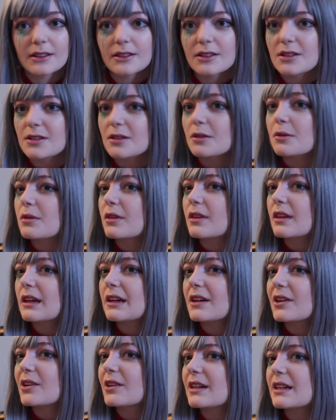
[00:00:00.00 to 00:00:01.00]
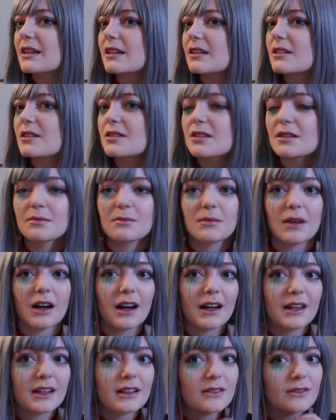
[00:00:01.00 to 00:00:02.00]
So there is
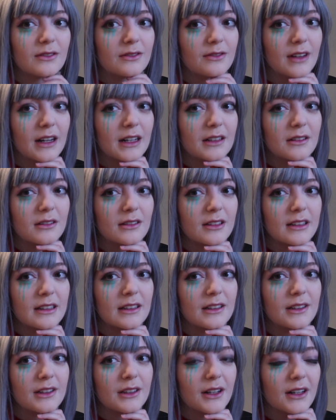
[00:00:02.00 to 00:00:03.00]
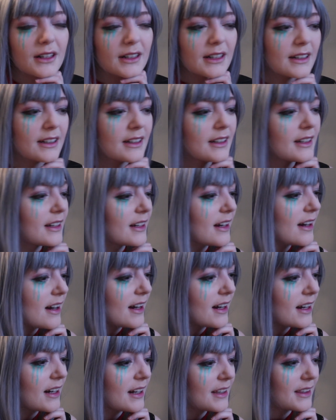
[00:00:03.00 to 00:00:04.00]
my final look.
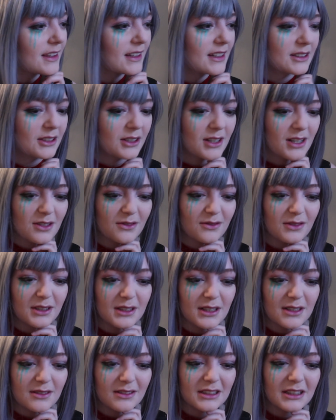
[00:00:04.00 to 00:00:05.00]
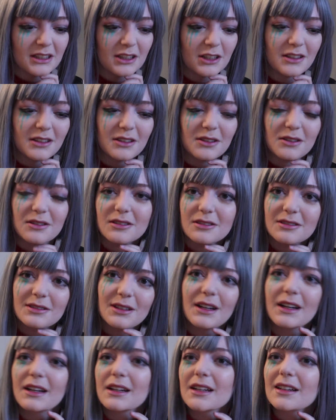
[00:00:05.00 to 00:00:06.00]
I think it looks really cute.
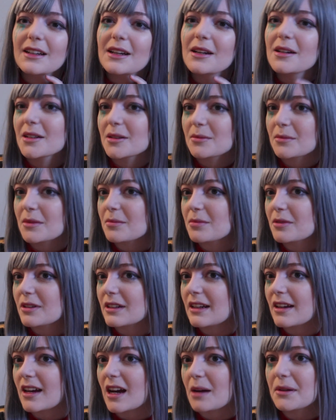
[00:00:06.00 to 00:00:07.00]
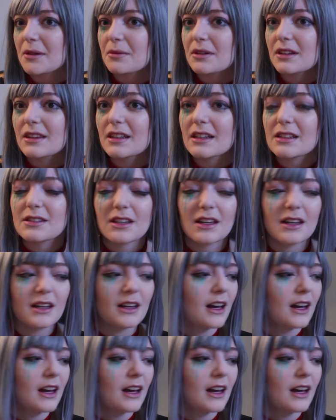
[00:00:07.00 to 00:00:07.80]
I am pretty happy with this.